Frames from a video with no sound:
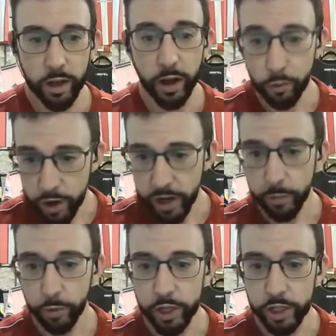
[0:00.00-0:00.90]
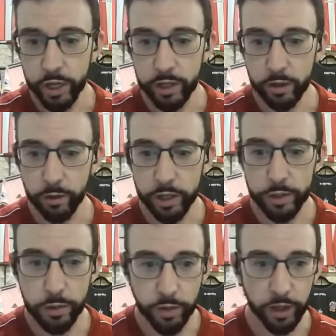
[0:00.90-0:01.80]
And I really appreciate your
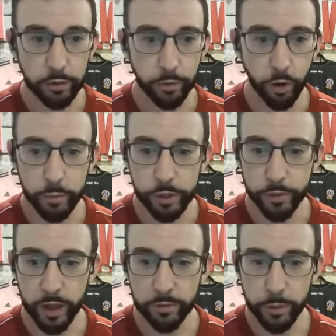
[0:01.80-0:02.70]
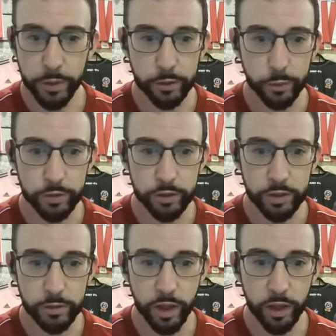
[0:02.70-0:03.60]
donation. Thank you very much for that. If anyone else wants to
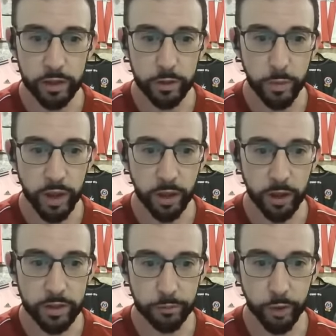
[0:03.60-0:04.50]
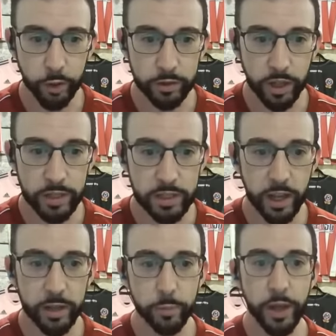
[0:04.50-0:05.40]
do that, you'd make a difficult day
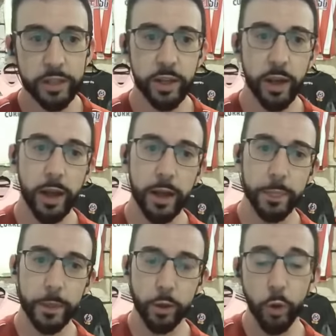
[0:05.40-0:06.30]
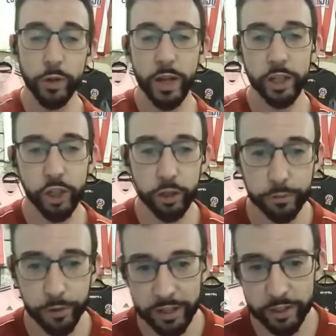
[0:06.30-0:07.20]
slightly better. Gordon had a shot
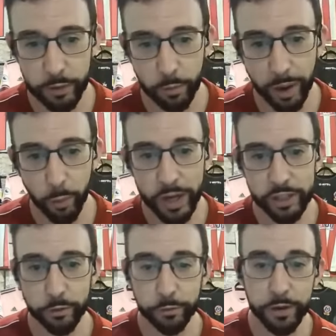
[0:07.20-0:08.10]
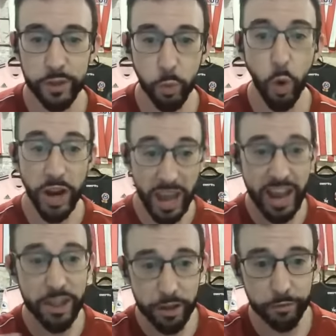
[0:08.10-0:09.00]
deflected over by Wes on 51
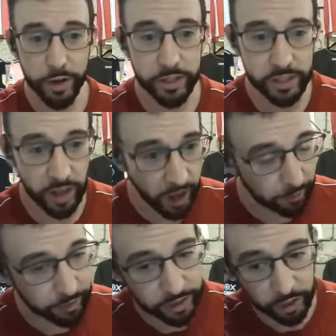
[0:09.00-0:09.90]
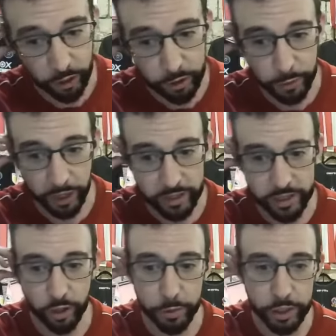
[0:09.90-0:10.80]
in the first half, because, of course, we're getting
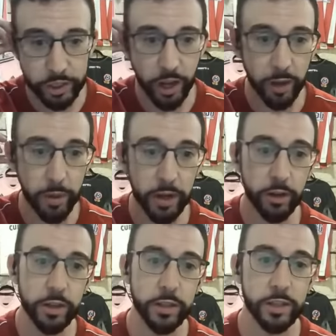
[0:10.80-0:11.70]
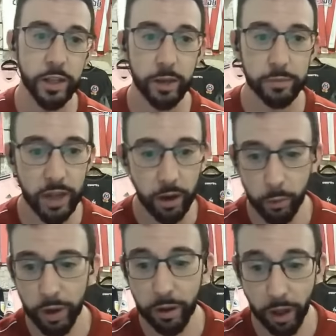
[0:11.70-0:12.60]
so much time added on in these games now. And
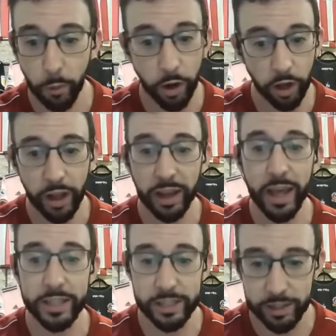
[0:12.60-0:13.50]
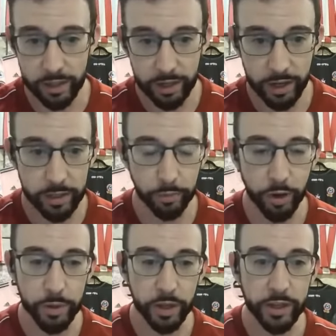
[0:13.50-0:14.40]
I want a lot less in the
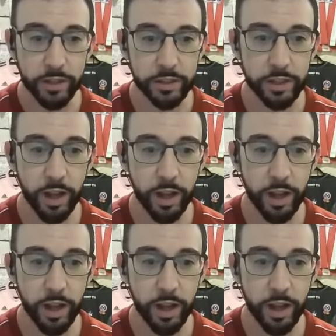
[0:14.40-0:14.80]
Premier League because it's